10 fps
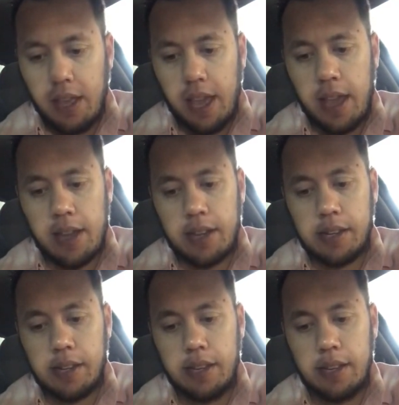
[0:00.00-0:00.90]

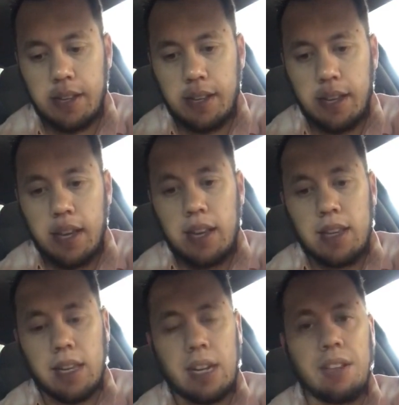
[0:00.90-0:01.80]
And
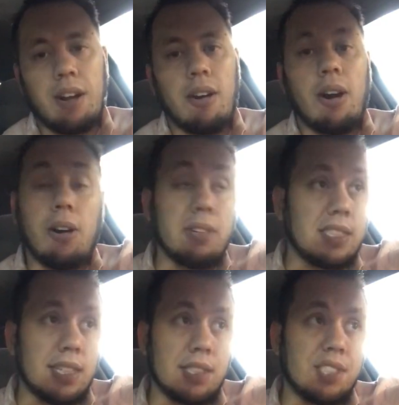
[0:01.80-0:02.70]
there are
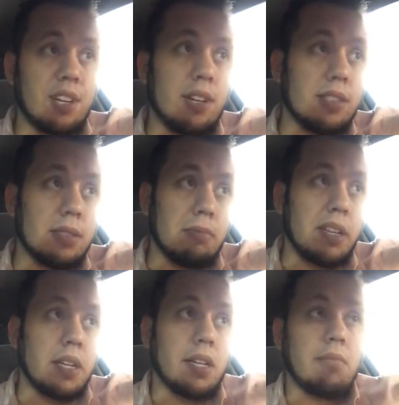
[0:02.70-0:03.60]
always concerns
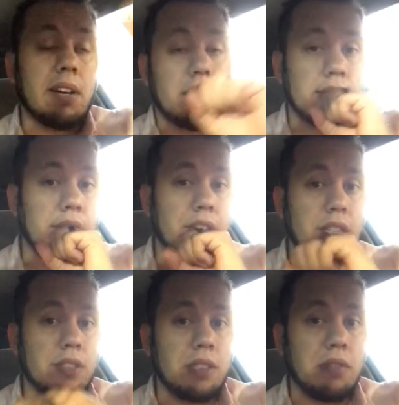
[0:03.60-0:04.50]
when a wide receiver
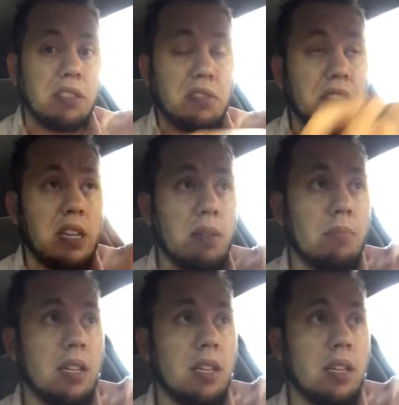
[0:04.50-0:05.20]
goes to a new team.